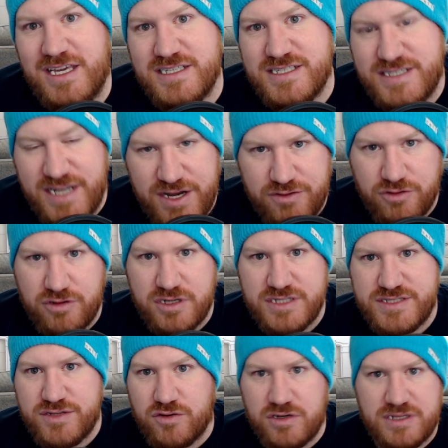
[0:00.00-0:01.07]

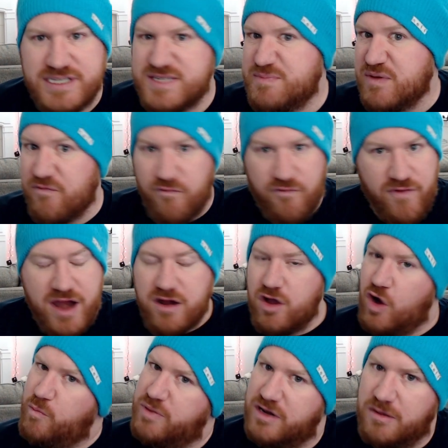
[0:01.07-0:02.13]
steroids or at least be very
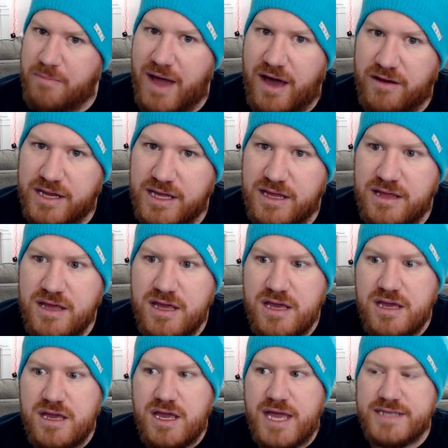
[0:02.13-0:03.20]
open about it
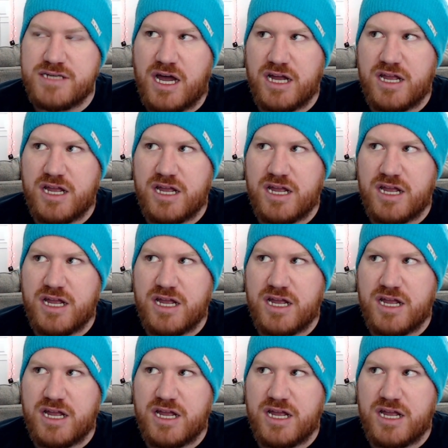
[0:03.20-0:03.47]
and talk